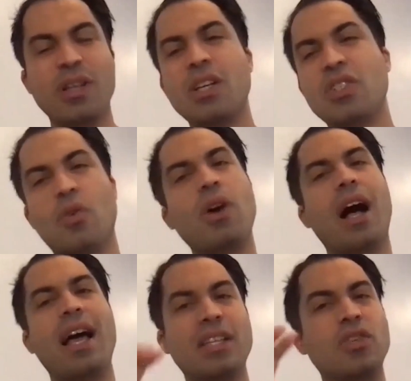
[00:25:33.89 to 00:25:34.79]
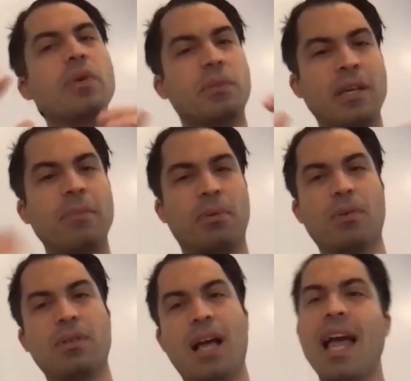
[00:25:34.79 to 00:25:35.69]
So it's always people.
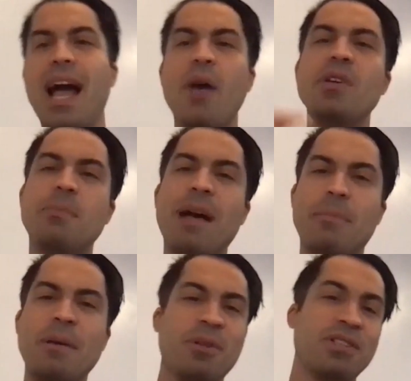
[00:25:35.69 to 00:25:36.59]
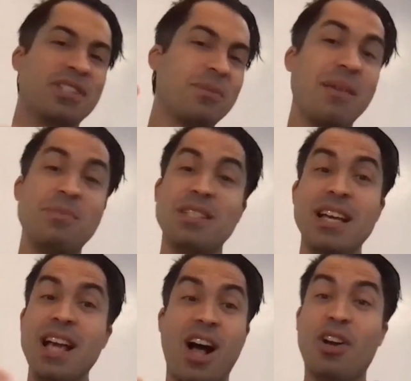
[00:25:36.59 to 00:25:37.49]
I always back people, and sometimes
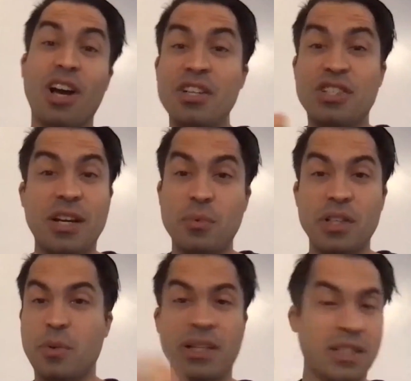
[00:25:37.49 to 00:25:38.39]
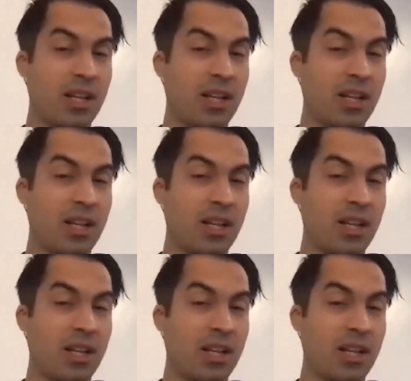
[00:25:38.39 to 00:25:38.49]
I'll cut a check really quickly.